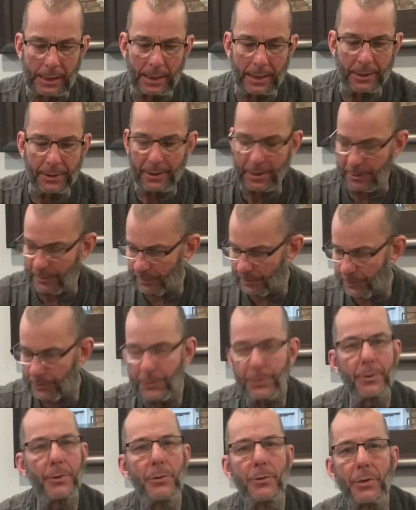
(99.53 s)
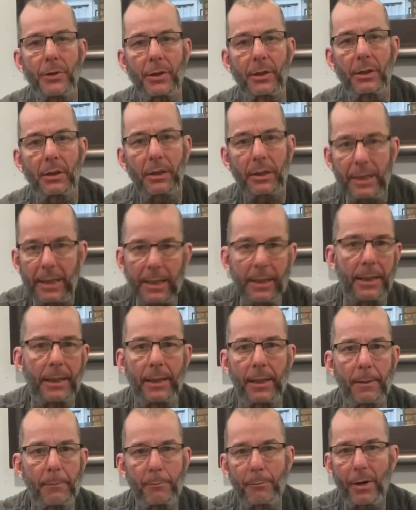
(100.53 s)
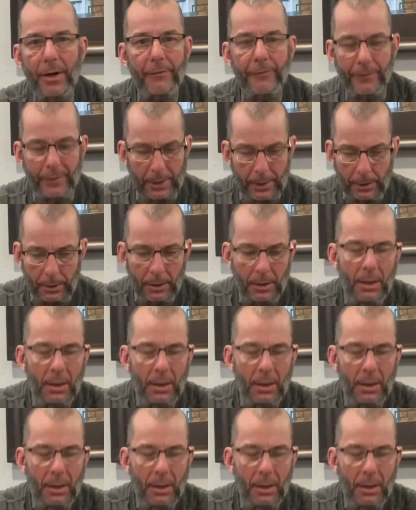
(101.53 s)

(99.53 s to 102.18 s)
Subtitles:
and then through the cleaning and buffing